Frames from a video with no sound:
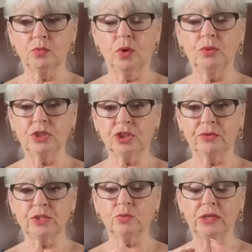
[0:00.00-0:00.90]
we'll do
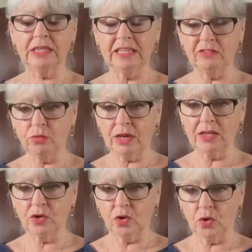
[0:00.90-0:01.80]
is we'll leave well
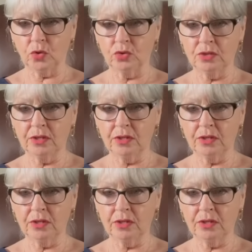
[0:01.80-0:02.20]
alone